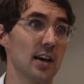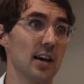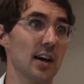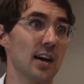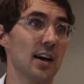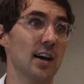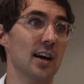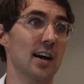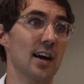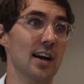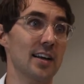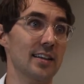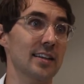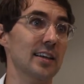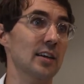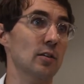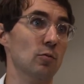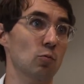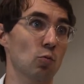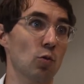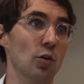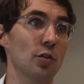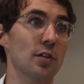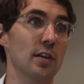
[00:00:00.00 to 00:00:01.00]
I
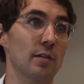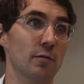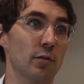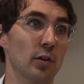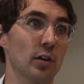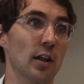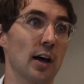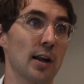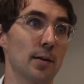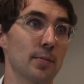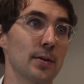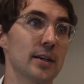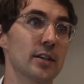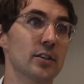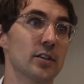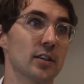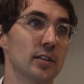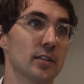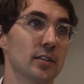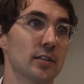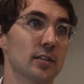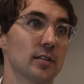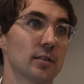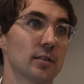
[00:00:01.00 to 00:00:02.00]
think worth it for a lot of patients.